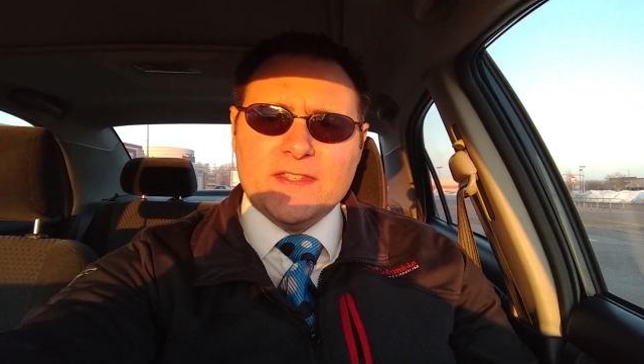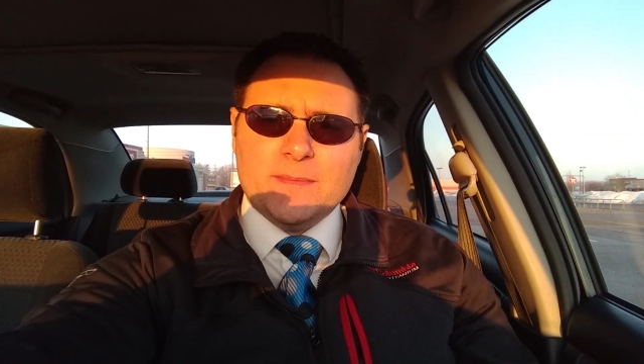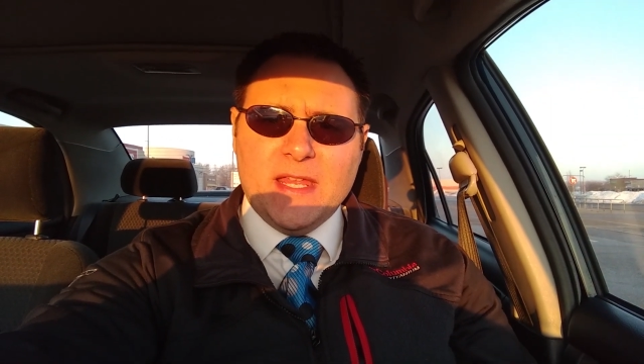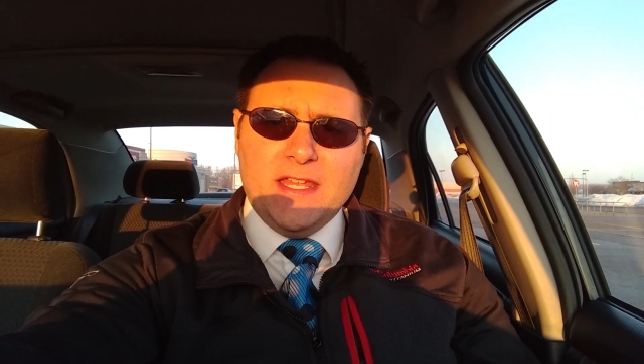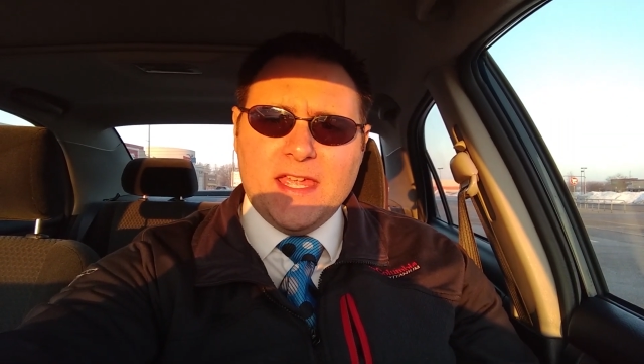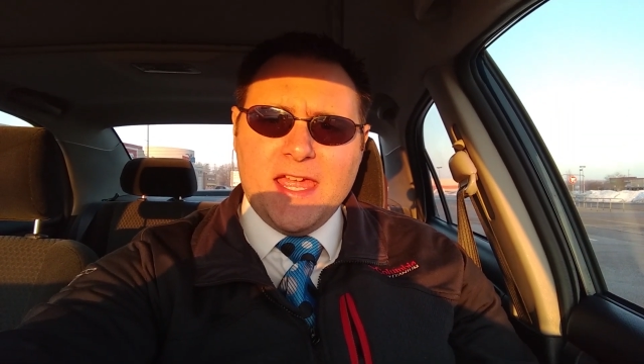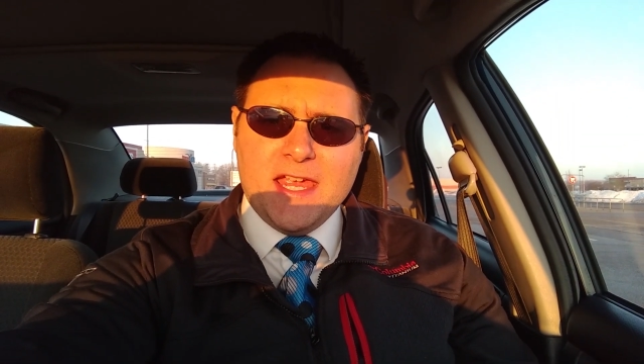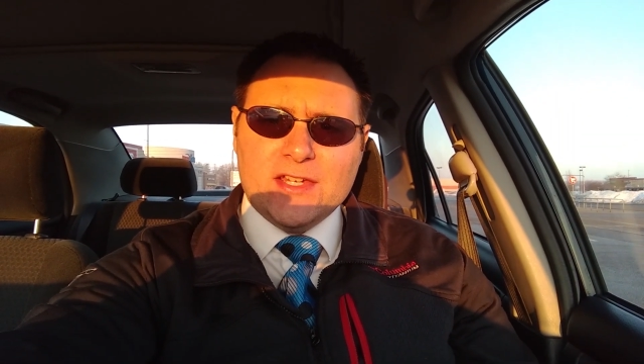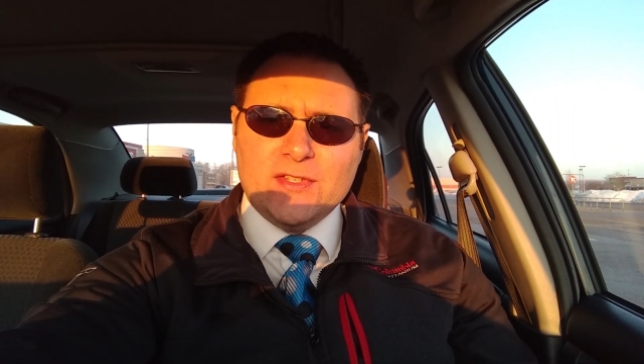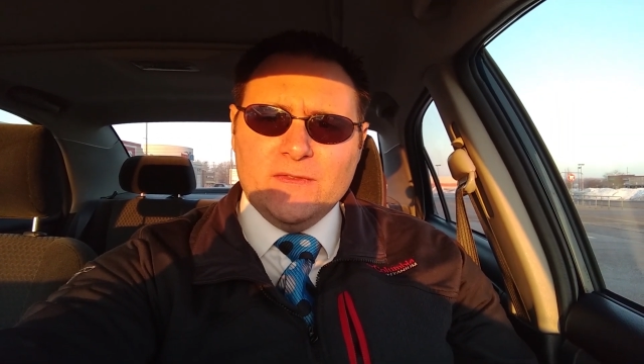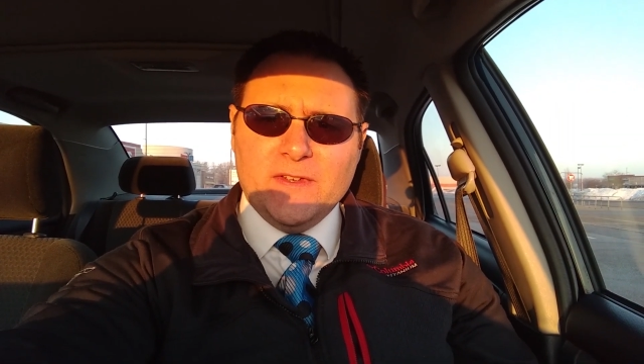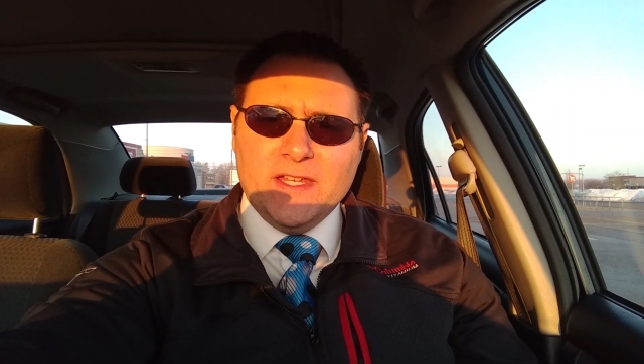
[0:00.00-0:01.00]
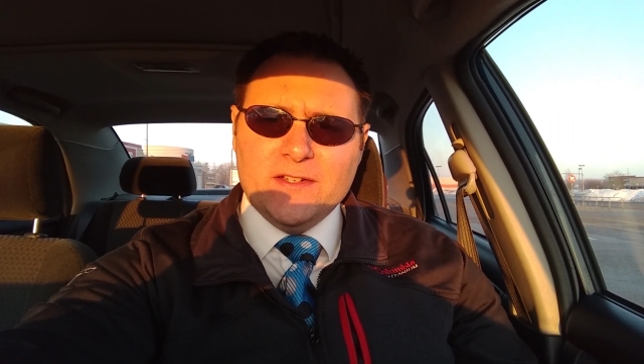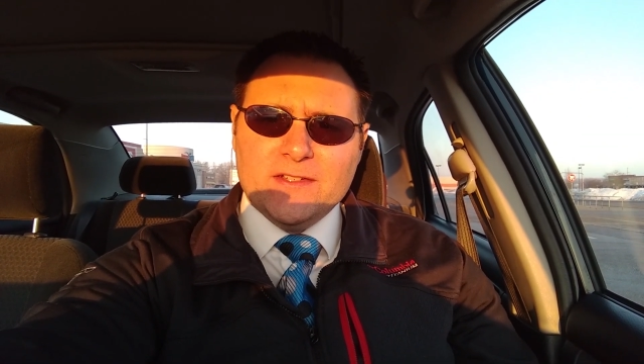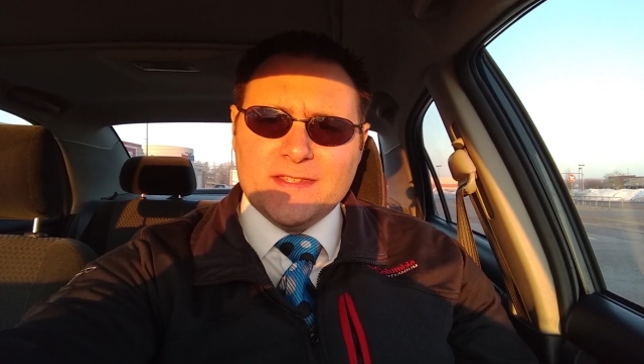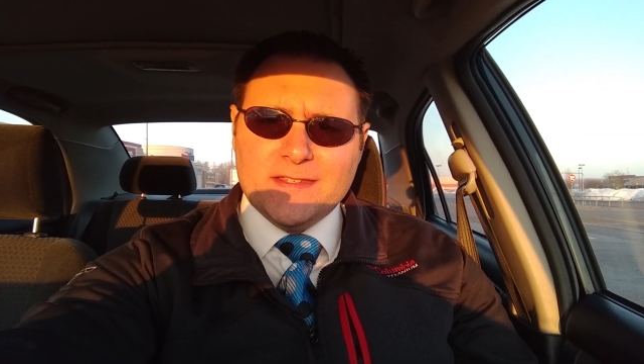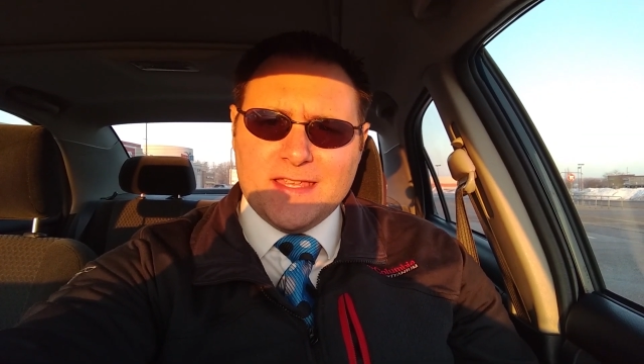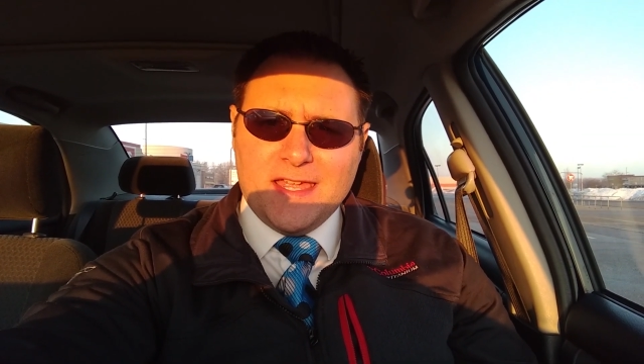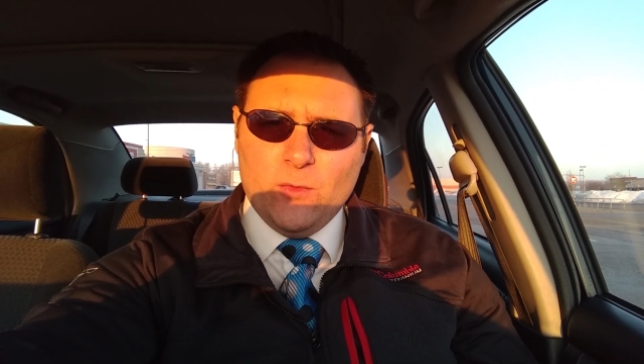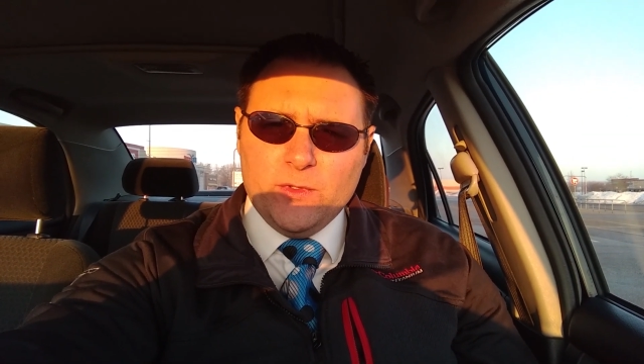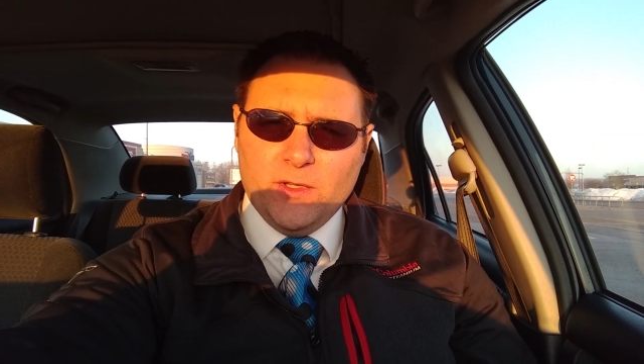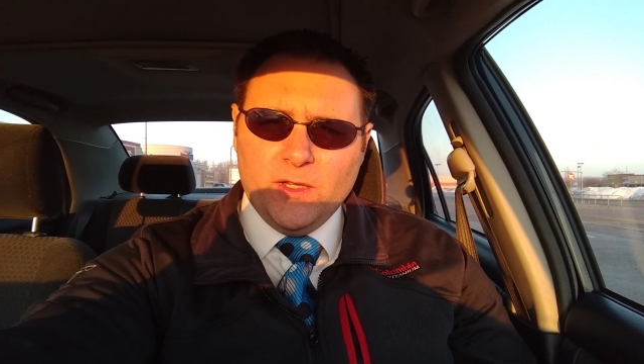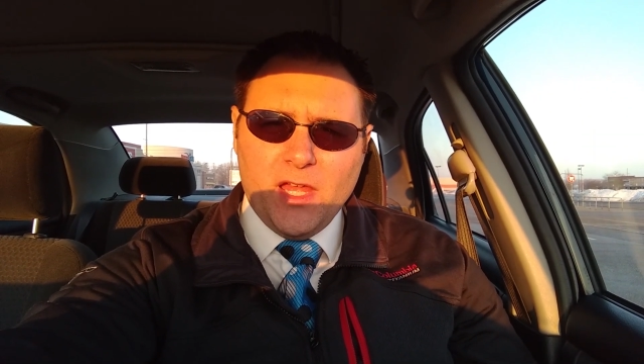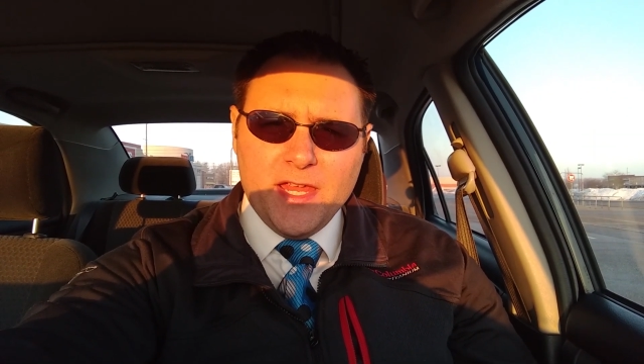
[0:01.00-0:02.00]
many action figures as I would
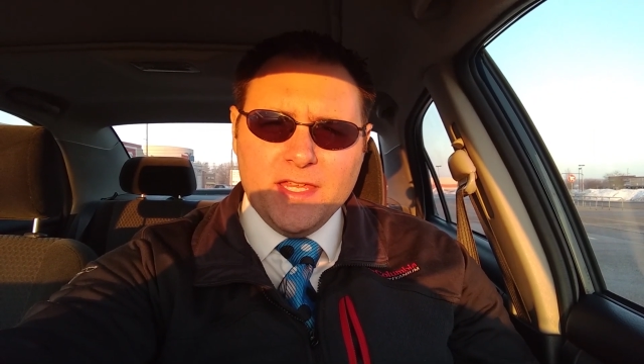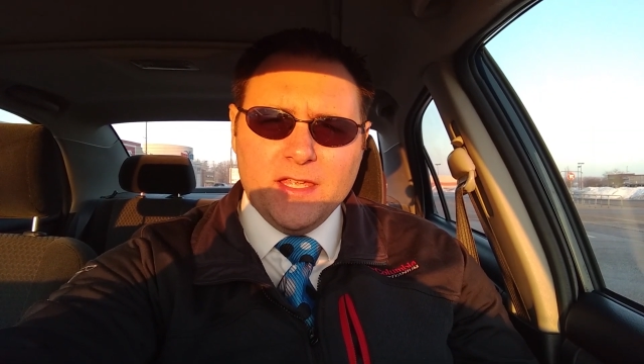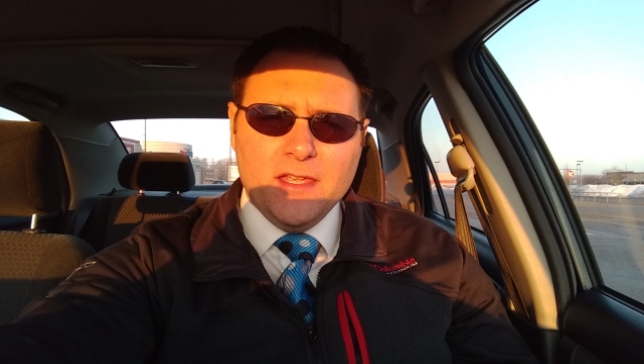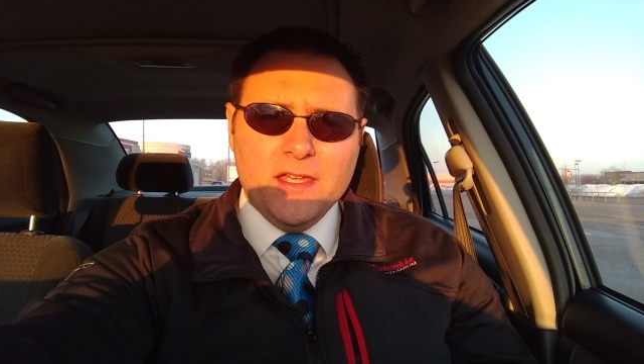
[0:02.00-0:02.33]
like,